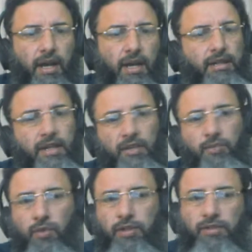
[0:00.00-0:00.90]
and
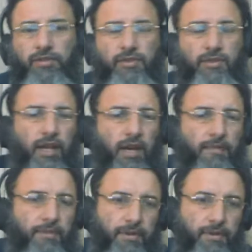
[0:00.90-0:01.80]
guess what's going to
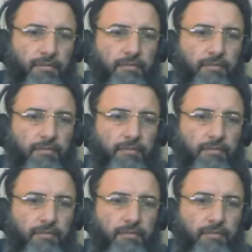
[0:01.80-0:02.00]
happen?